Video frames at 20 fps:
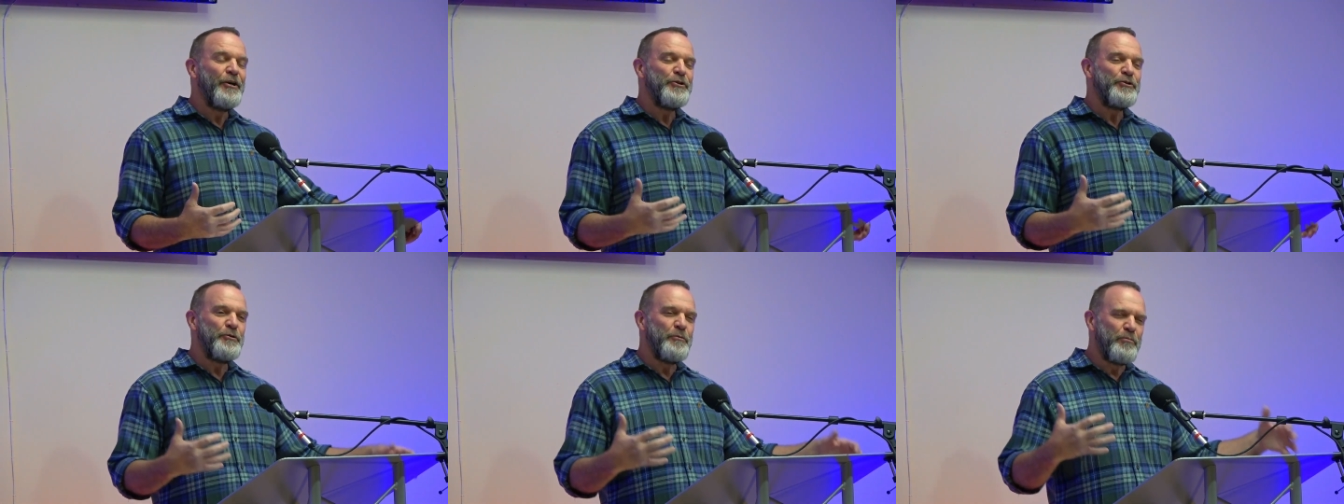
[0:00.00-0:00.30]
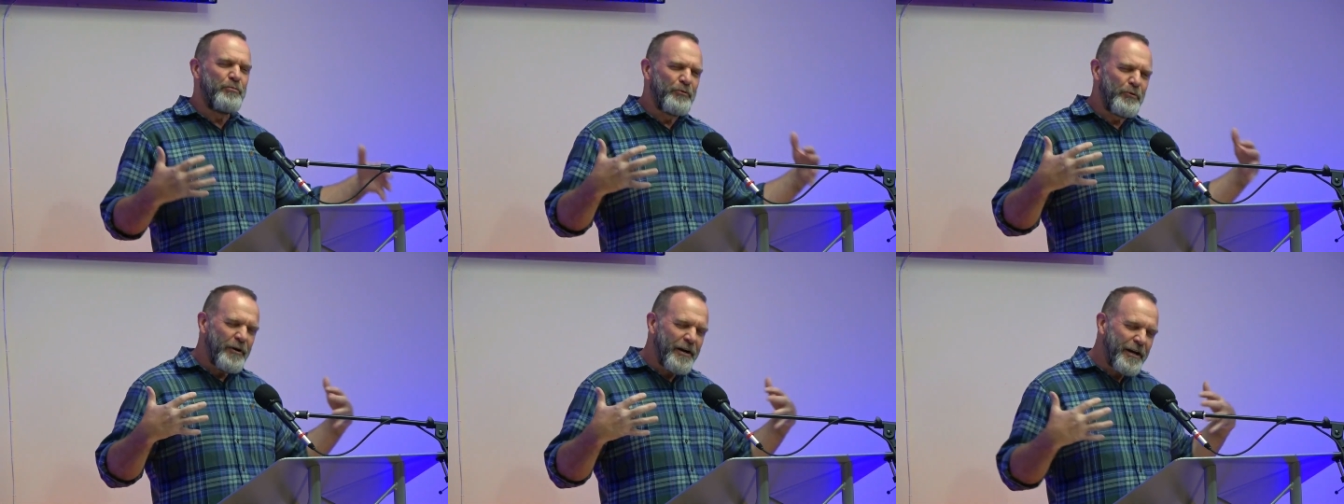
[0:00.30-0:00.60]
to
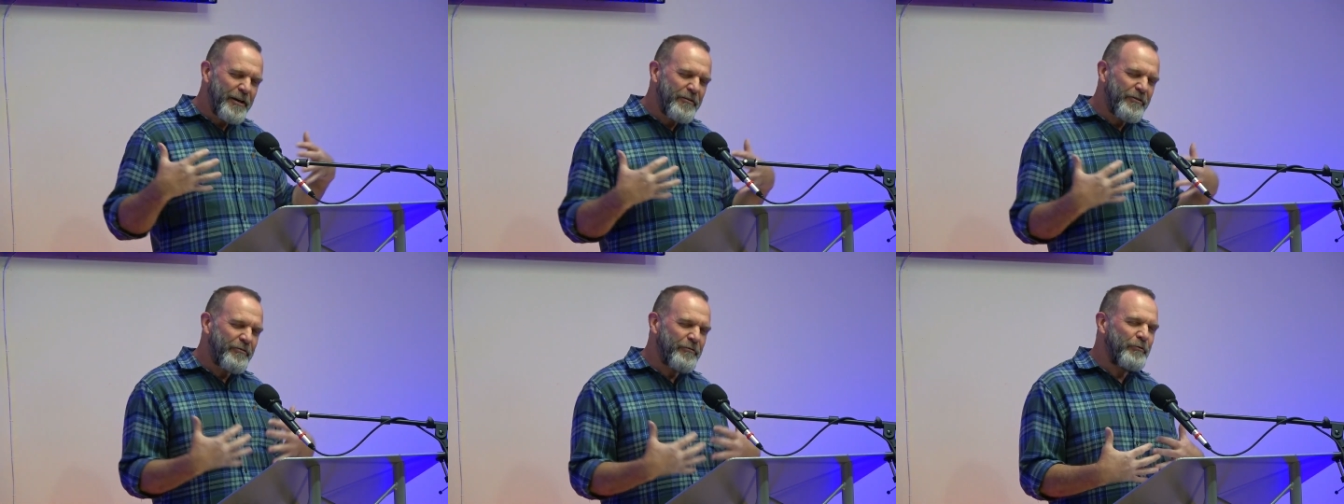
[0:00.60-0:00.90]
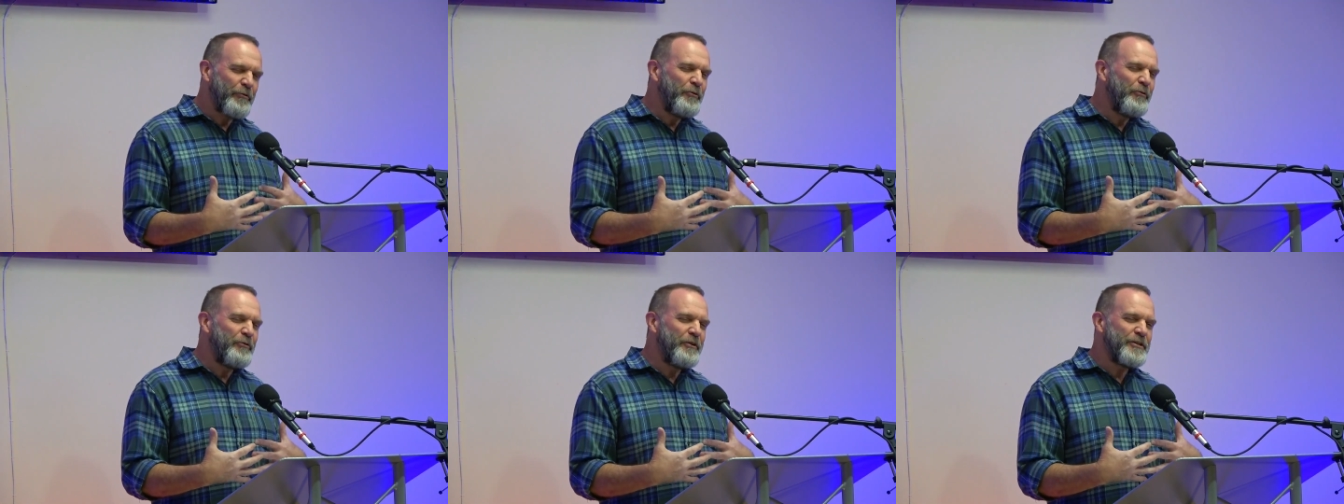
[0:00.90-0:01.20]
break
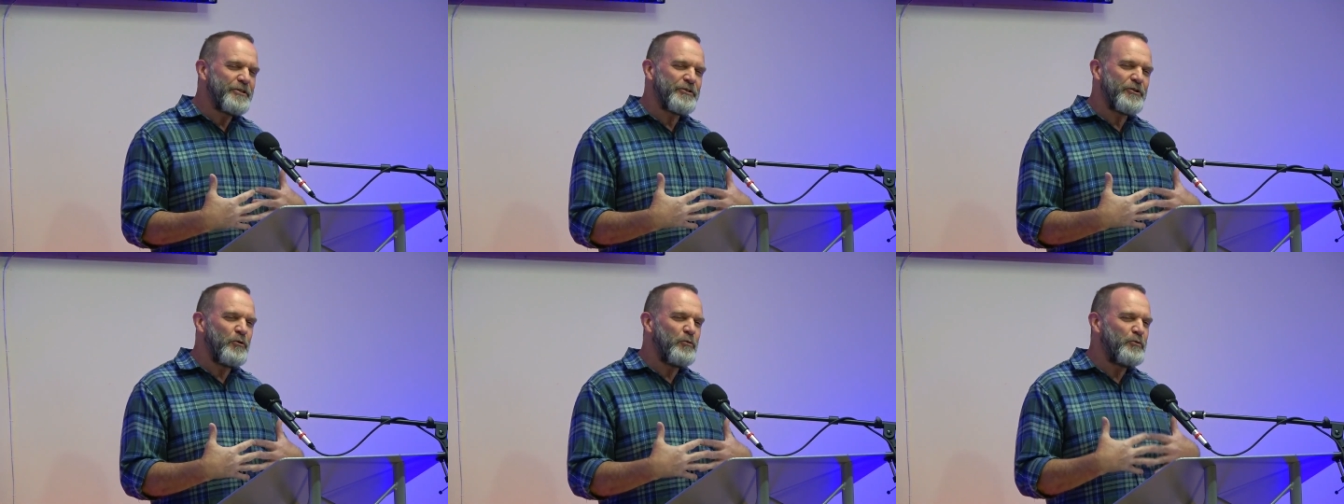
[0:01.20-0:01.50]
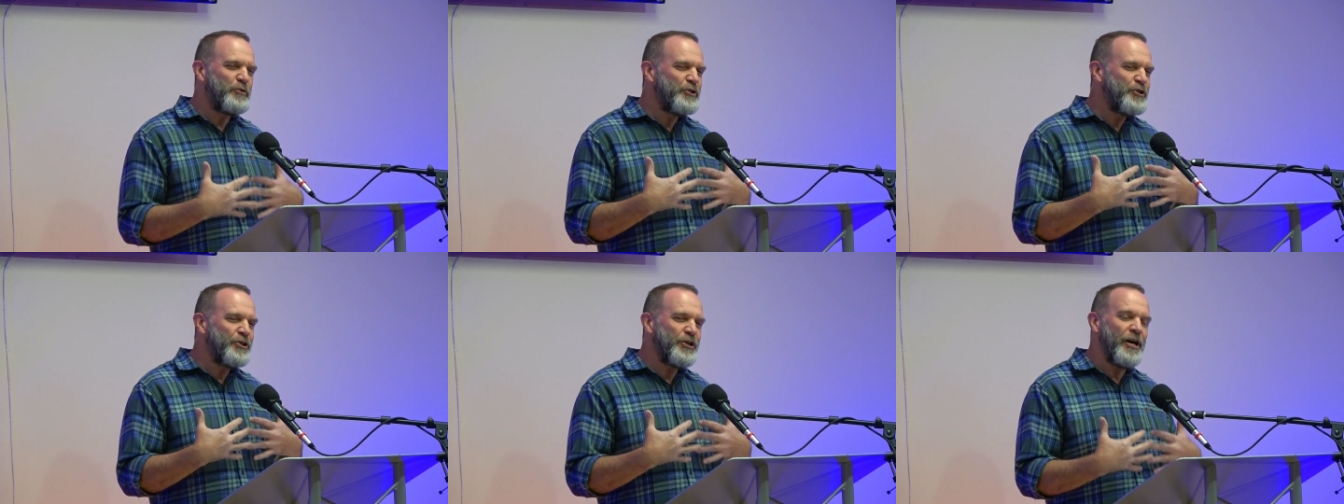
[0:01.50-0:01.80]
through this
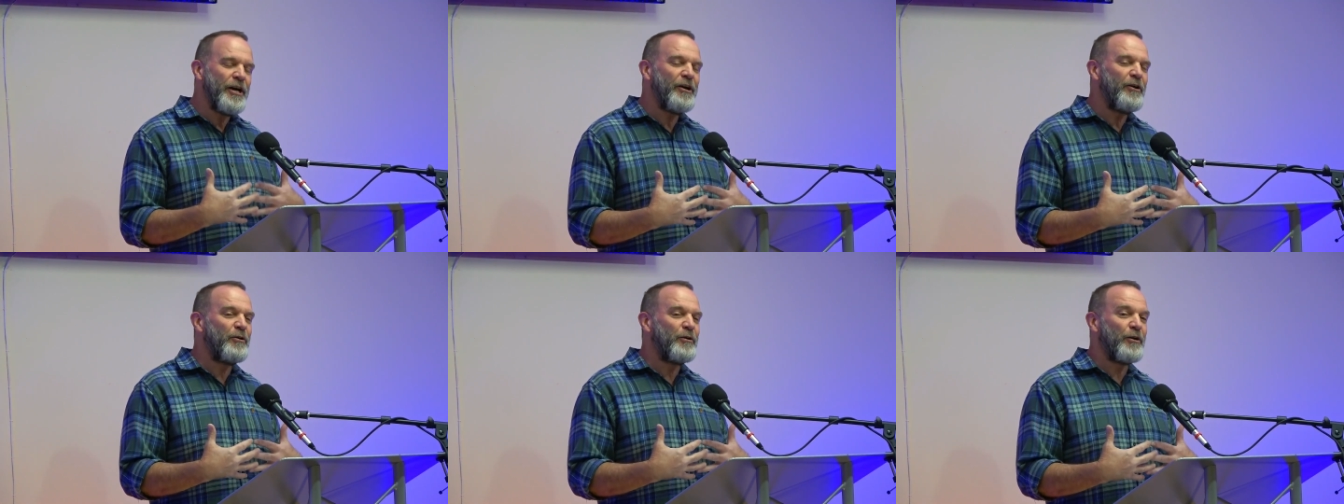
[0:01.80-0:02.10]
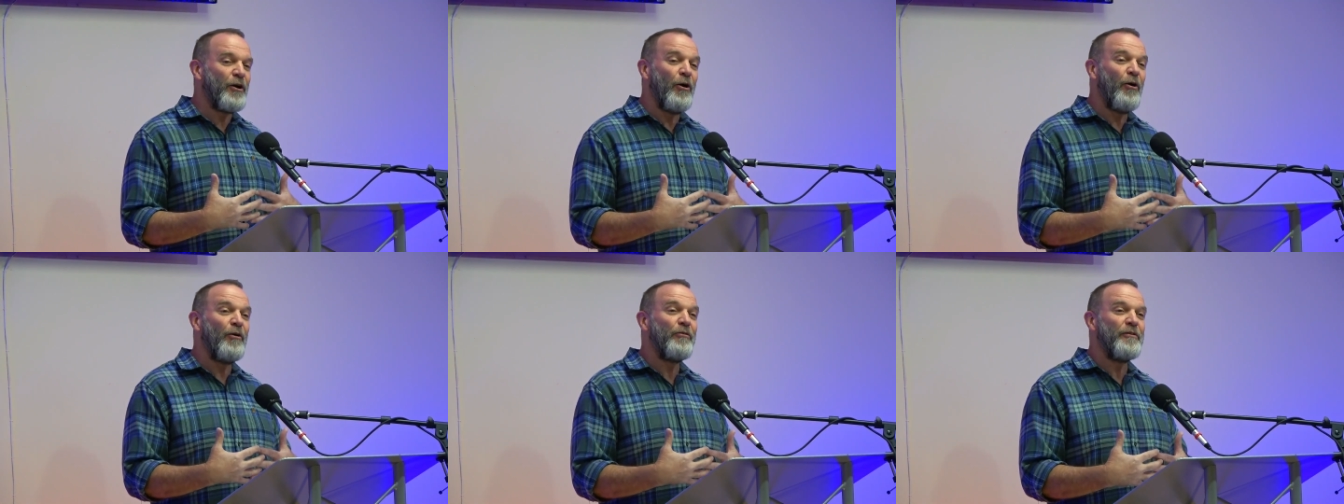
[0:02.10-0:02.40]
old shell
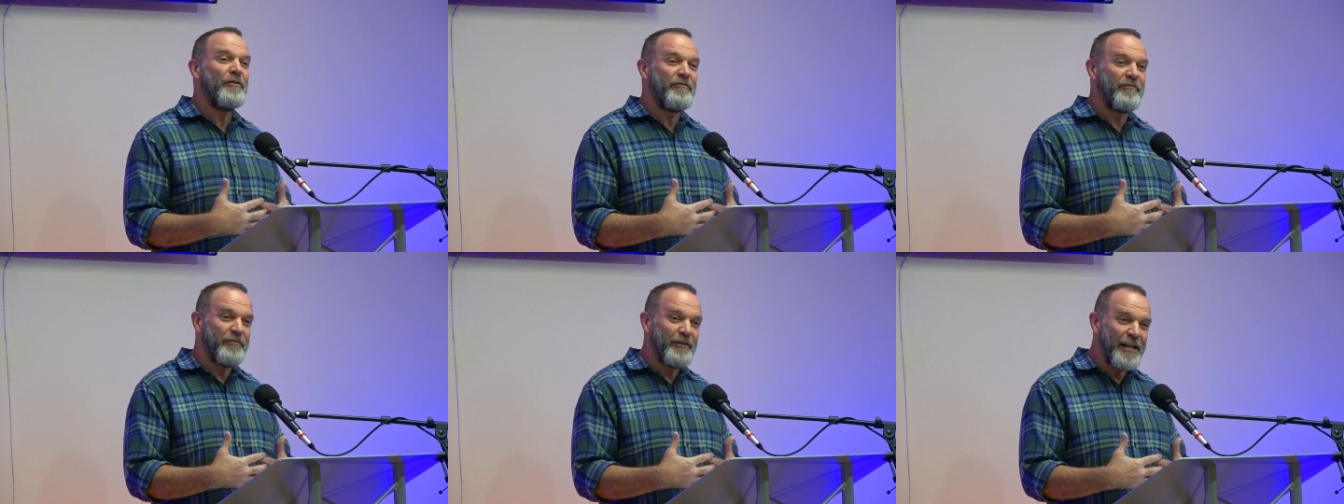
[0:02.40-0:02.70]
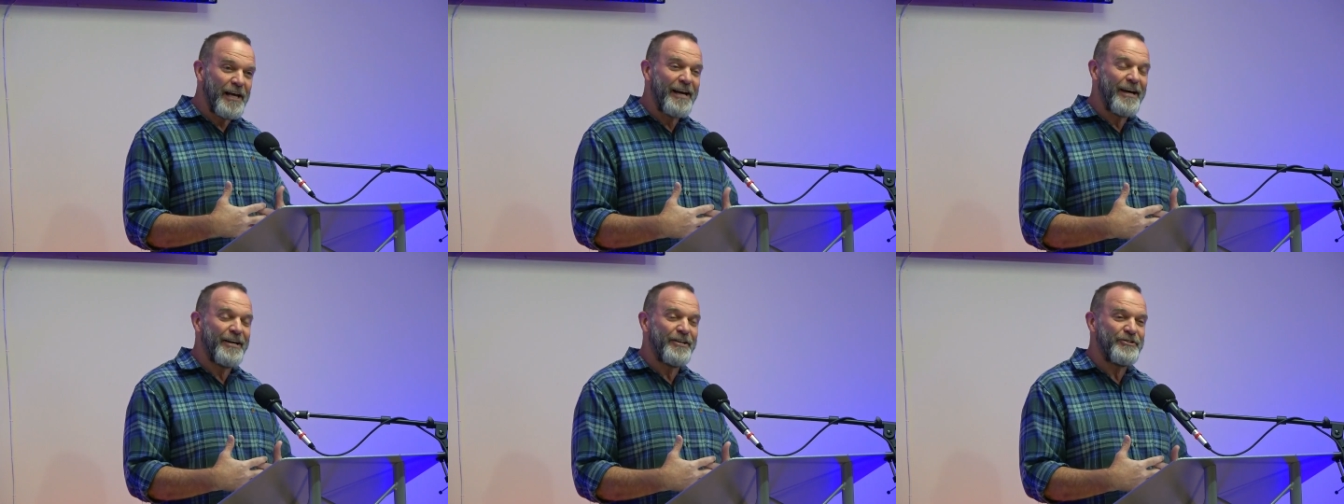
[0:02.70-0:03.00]
called the
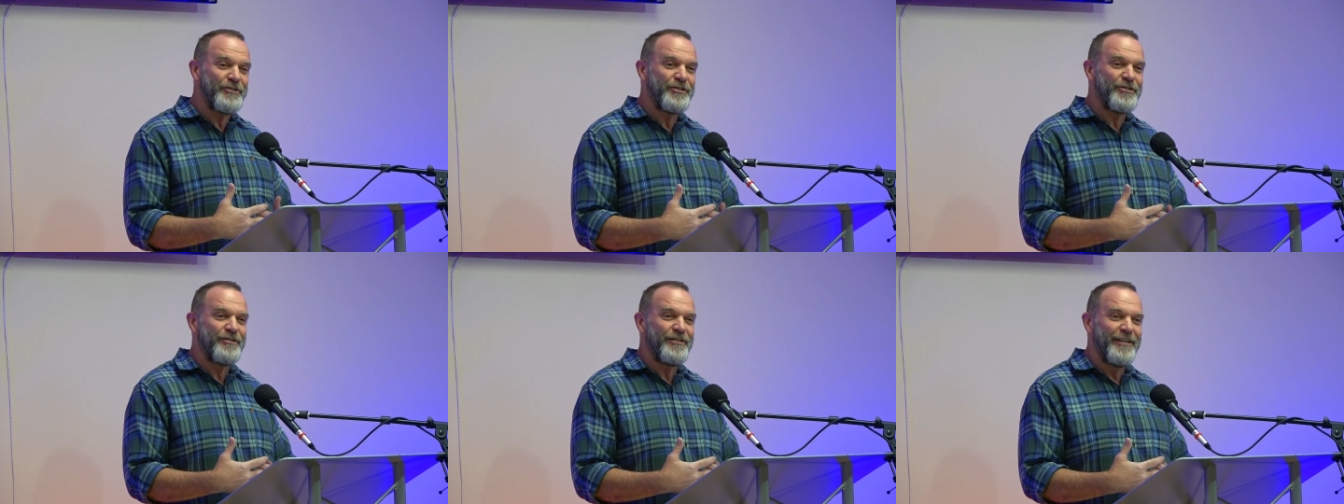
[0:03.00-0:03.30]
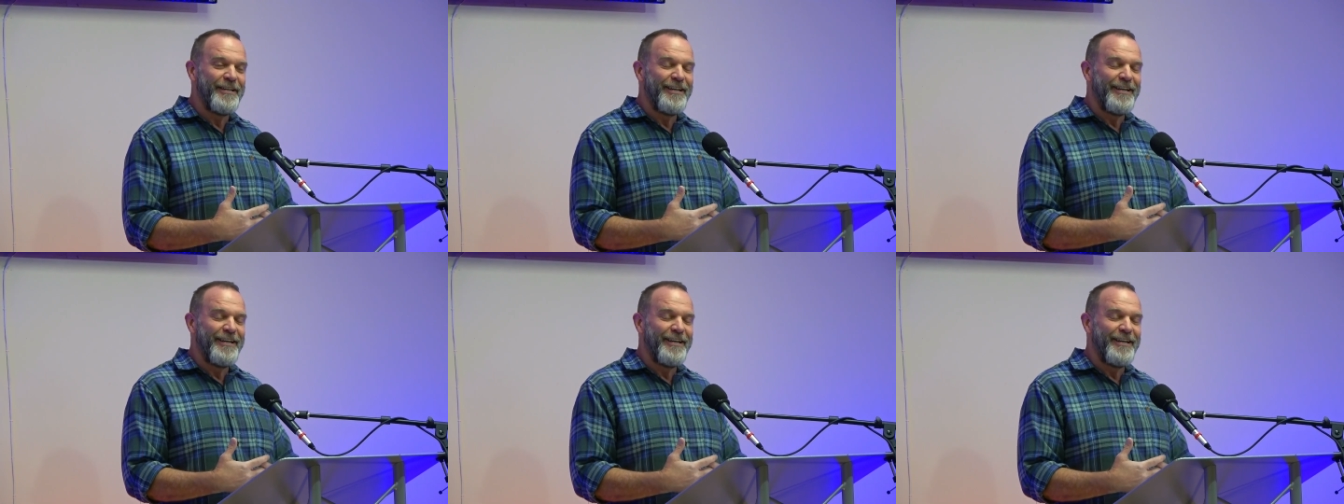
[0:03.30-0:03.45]
flesh.